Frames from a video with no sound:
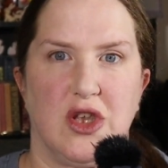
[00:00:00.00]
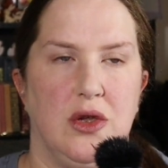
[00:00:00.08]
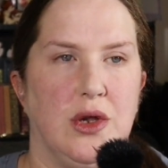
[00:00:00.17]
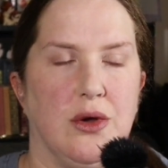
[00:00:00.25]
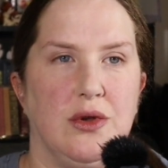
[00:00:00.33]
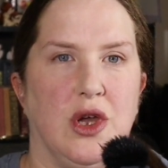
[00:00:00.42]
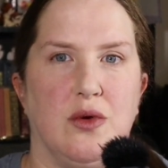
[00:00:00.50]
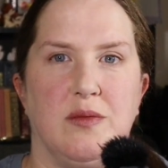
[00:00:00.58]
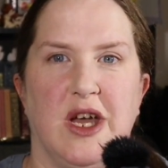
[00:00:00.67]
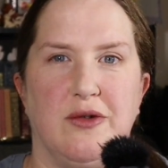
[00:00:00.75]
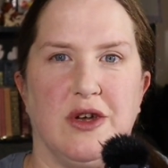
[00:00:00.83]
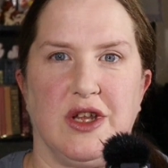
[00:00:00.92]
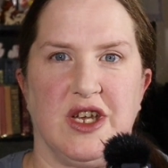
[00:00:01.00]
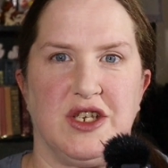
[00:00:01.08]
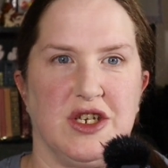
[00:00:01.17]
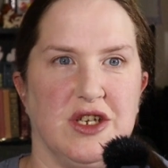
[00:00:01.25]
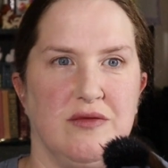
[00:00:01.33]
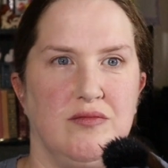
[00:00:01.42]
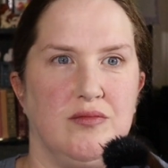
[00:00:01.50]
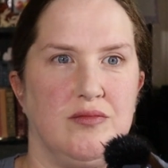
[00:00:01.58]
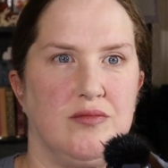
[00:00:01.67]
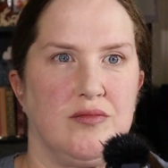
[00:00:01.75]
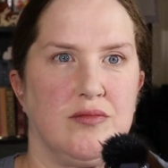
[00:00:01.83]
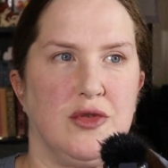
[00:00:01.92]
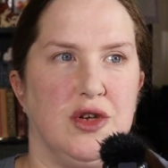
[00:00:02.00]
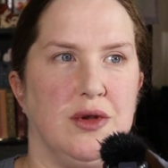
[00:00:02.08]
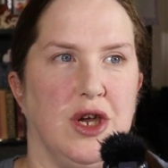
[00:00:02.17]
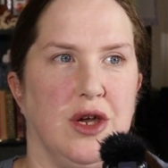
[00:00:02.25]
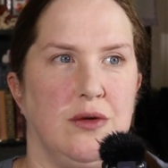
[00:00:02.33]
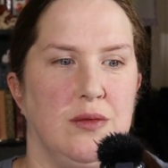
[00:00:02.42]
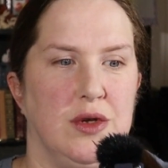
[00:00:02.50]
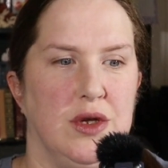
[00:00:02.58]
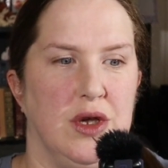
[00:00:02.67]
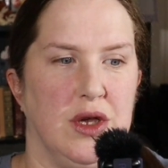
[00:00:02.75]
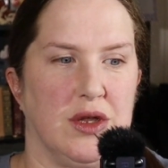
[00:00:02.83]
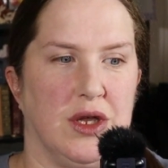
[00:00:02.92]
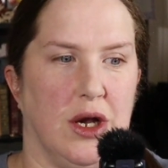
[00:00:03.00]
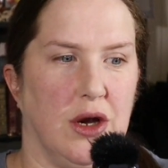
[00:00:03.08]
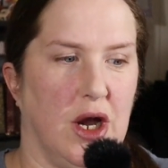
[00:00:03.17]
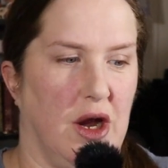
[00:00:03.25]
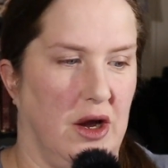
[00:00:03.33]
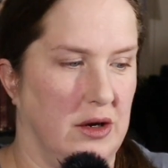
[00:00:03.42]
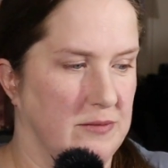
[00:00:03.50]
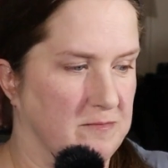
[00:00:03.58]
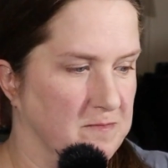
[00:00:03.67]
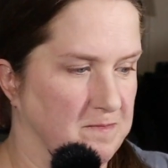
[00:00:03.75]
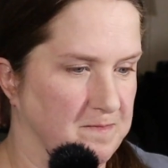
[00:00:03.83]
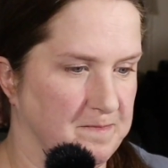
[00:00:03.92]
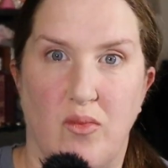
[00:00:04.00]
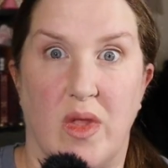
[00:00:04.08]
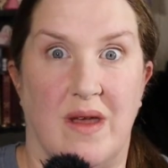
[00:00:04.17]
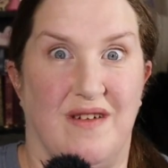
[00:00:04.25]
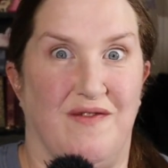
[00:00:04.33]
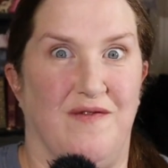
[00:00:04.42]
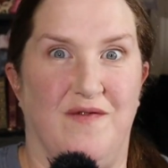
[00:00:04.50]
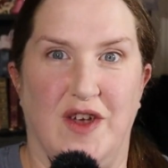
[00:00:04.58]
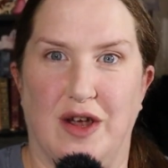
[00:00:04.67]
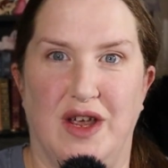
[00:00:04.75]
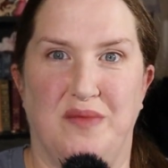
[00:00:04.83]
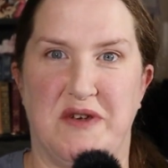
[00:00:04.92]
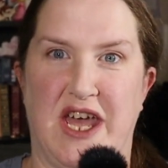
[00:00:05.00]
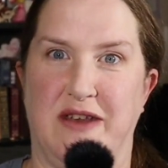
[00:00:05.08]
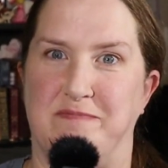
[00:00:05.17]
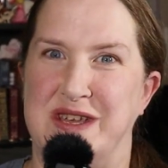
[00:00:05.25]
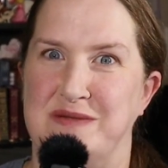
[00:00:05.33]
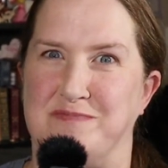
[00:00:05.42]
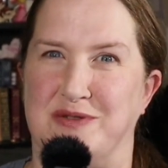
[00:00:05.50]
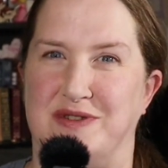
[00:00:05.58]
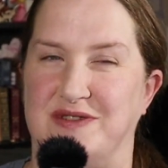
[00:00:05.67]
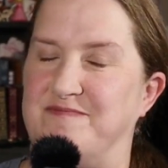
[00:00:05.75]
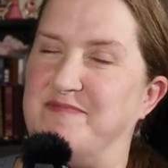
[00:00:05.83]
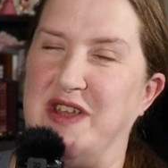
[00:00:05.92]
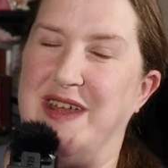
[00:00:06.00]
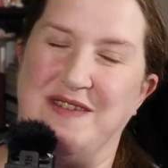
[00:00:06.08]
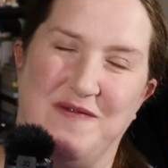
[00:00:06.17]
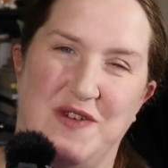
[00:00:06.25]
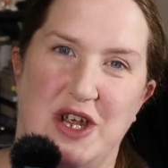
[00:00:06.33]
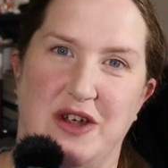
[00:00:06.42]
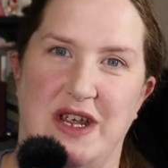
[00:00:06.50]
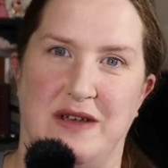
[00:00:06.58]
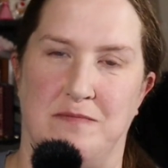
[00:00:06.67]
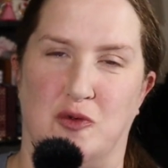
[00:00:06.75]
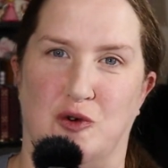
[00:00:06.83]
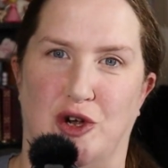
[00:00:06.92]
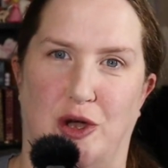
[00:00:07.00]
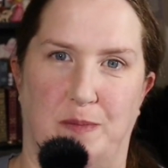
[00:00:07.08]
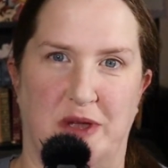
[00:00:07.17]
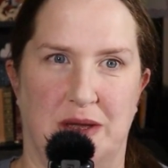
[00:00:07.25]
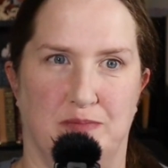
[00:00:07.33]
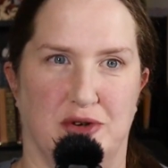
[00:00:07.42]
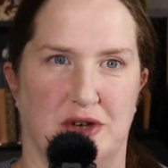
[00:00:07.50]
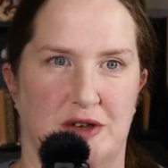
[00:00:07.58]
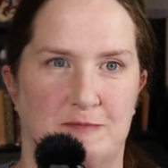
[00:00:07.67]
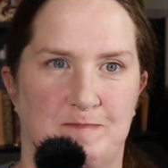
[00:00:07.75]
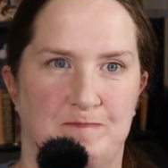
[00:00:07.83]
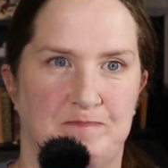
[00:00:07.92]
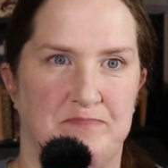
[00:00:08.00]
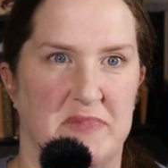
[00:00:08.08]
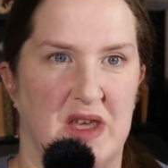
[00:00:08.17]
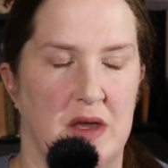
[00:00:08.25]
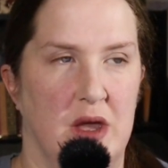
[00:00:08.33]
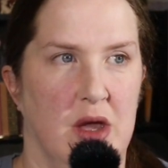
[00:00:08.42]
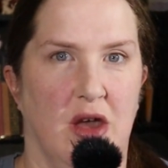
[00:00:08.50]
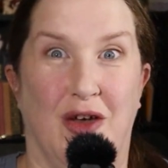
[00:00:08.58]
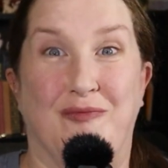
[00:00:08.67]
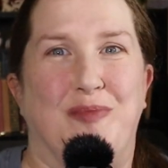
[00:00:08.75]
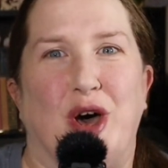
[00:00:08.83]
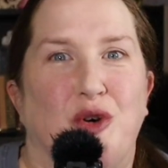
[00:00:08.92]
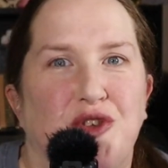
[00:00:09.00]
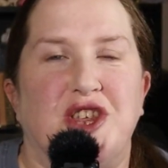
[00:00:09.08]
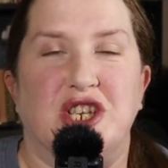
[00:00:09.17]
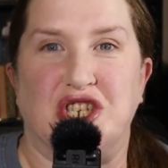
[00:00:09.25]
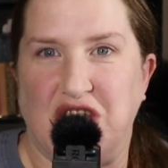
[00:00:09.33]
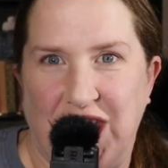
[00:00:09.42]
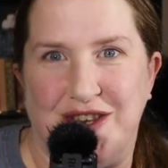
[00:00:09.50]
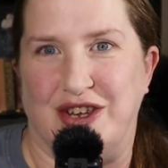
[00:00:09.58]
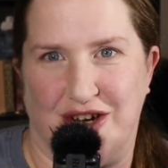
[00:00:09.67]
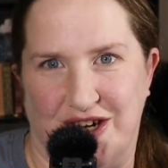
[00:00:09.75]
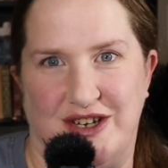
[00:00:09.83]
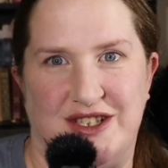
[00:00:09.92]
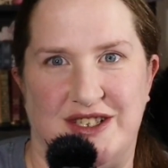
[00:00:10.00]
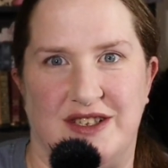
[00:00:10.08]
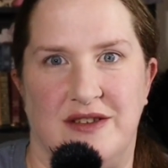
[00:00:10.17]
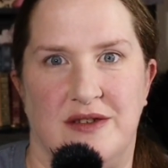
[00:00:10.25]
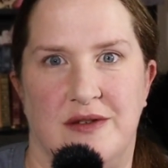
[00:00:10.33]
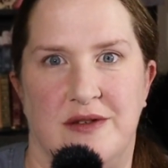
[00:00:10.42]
You don't know my religion. You know, there are very bad people and very immoral people of both genders